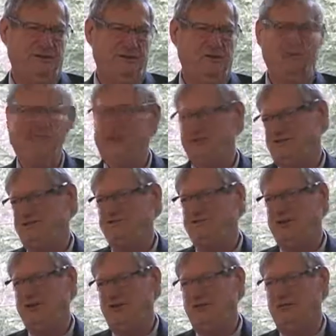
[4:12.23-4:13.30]
that we could just
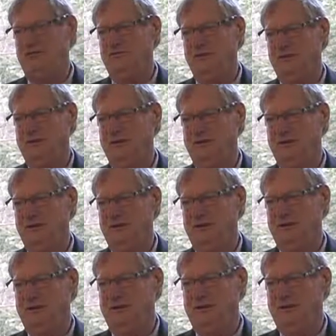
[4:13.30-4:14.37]
take over.
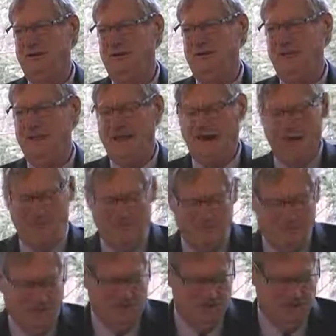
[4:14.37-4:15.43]
I'm
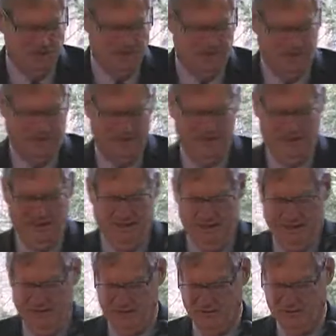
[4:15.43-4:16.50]
embarrassed by
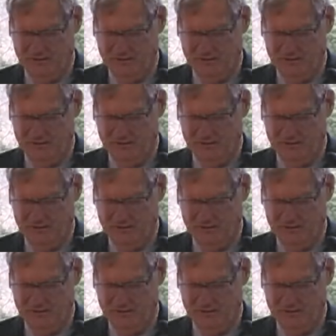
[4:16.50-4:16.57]
the